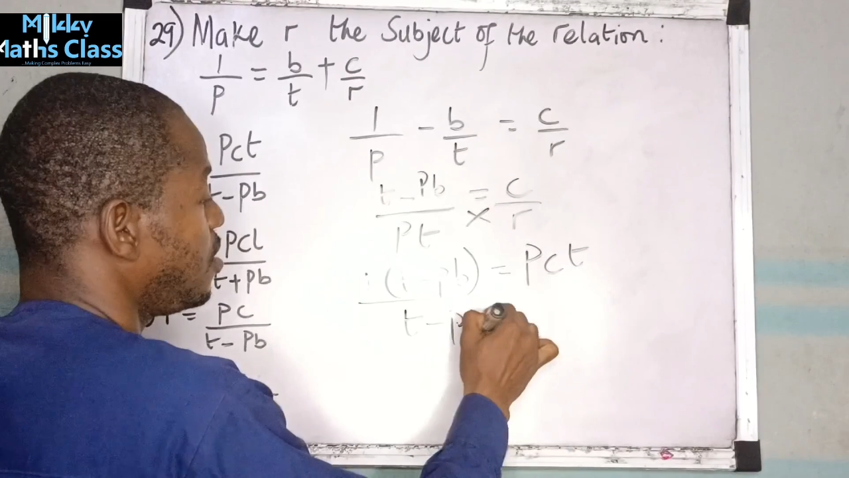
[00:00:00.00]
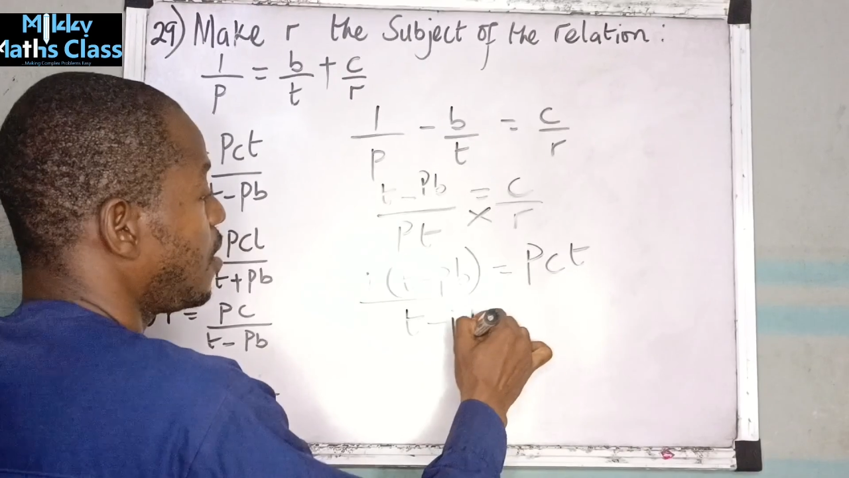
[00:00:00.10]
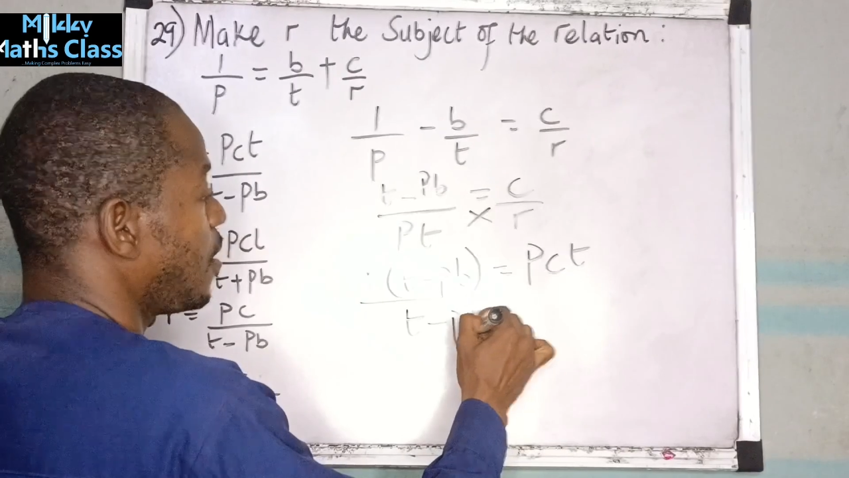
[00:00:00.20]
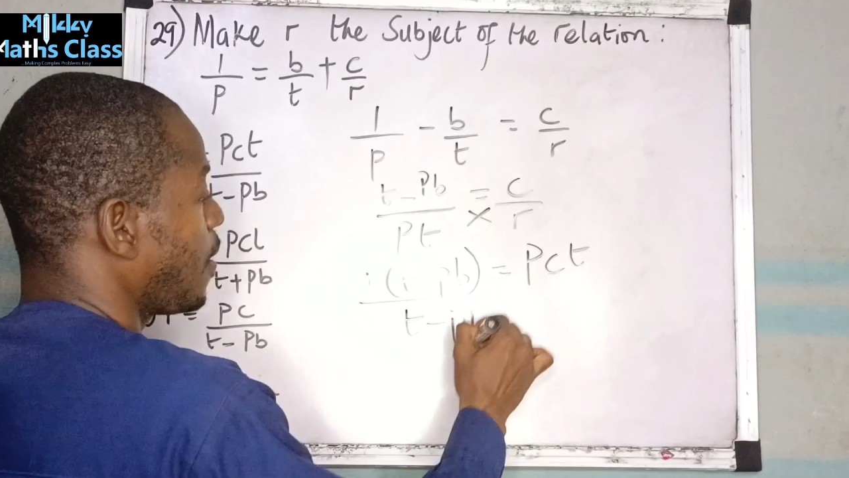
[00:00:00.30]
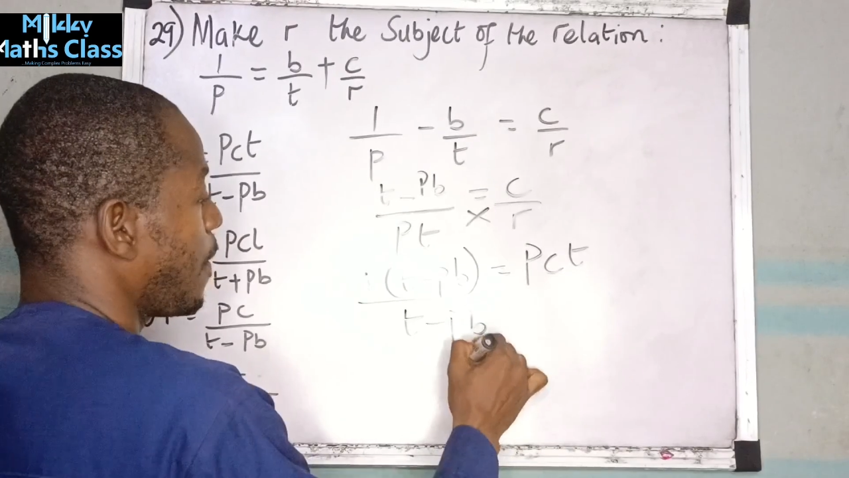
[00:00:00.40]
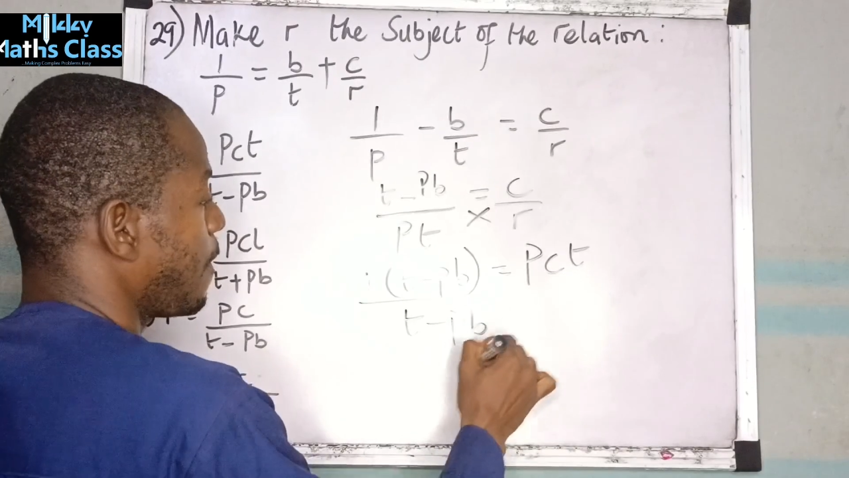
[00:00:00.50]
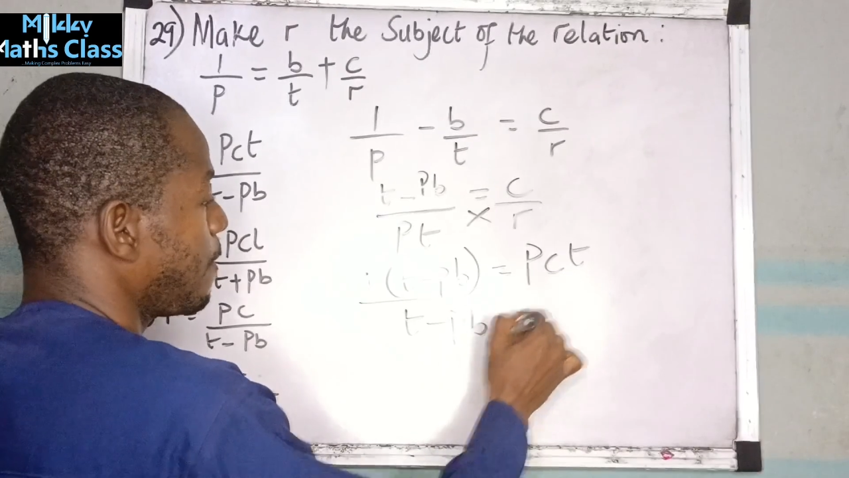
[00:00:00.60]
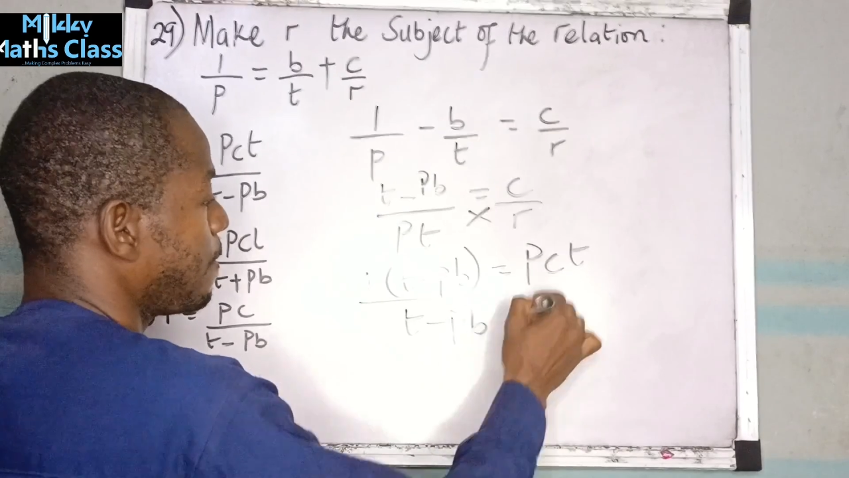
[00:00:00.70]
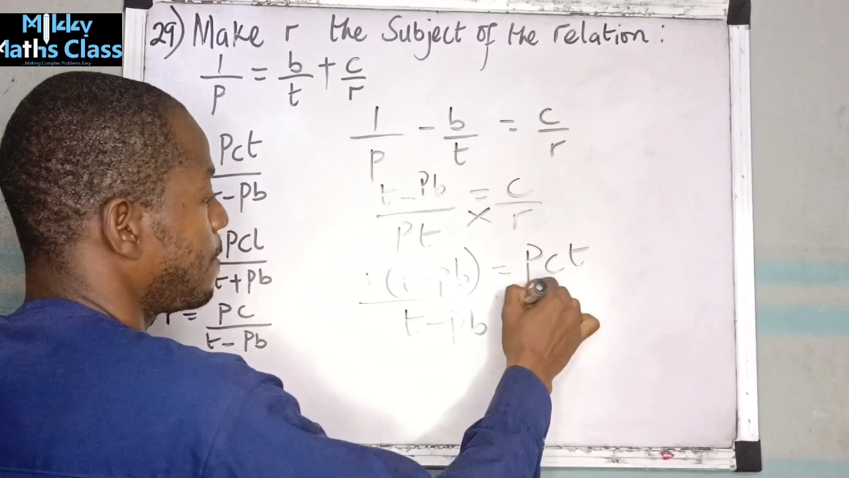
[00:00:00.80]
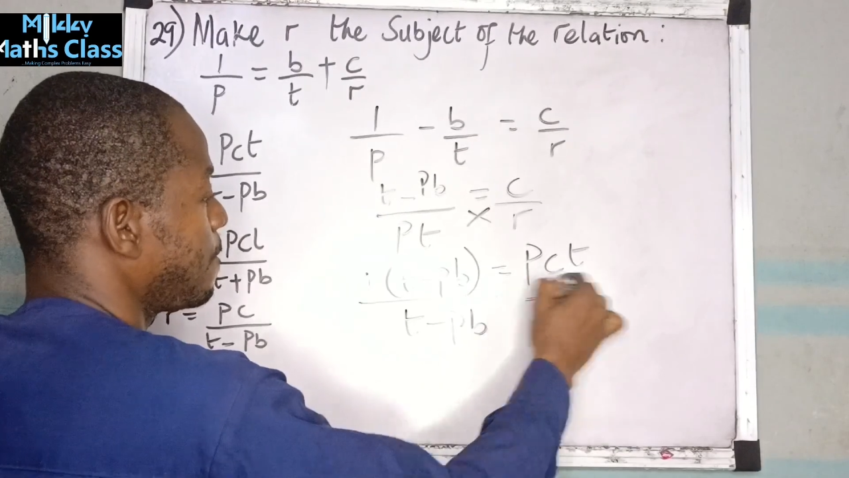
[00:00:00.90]
T
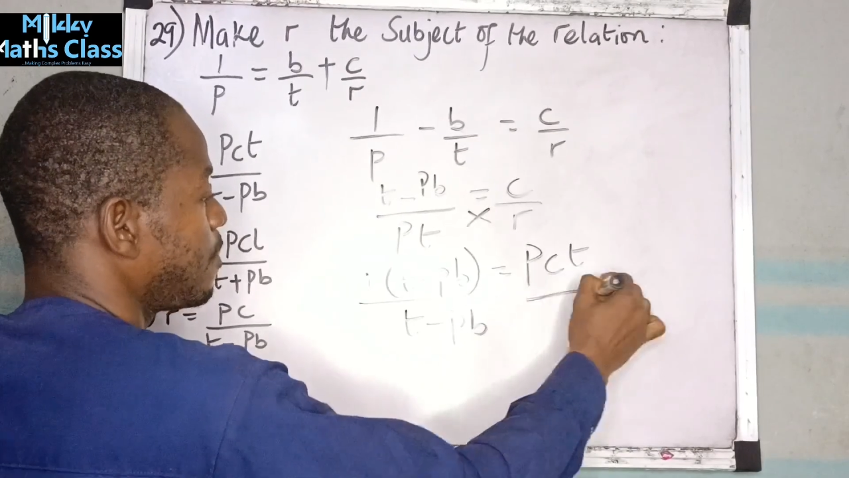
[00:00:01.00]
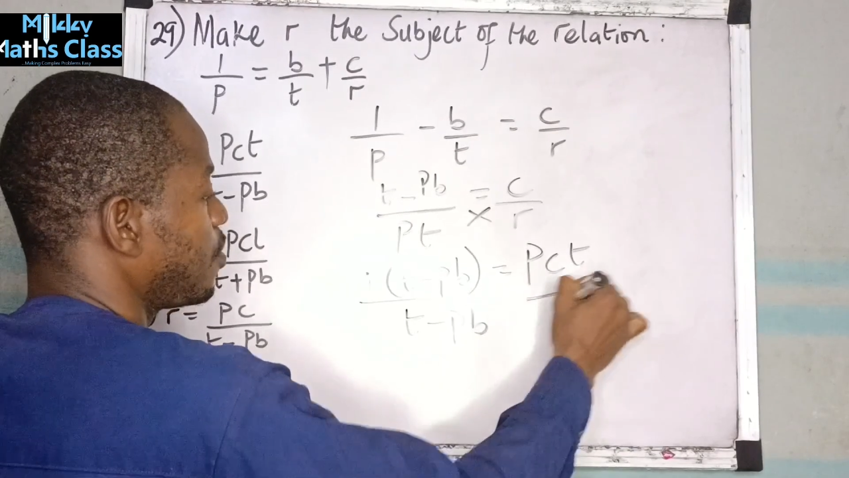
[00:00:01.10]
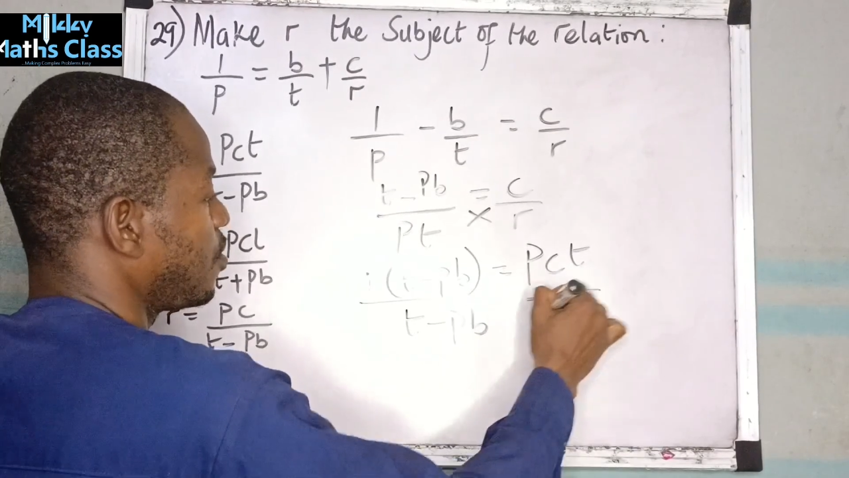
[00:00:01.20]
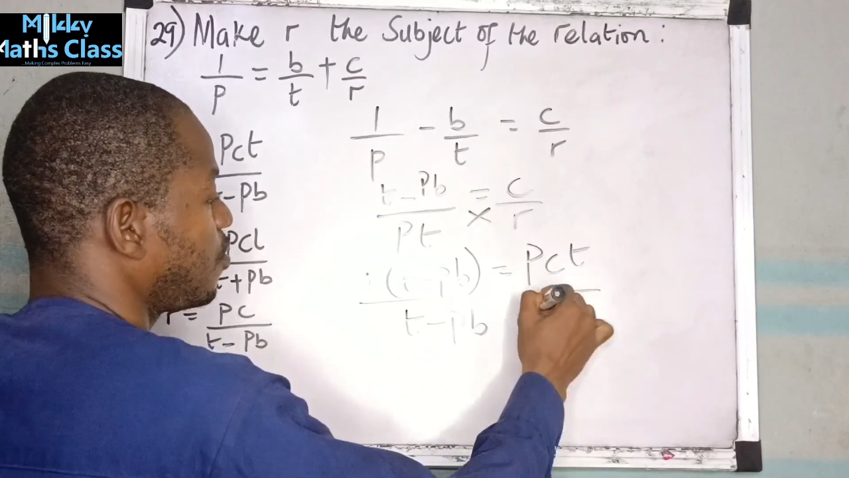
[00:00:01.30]
minus PB,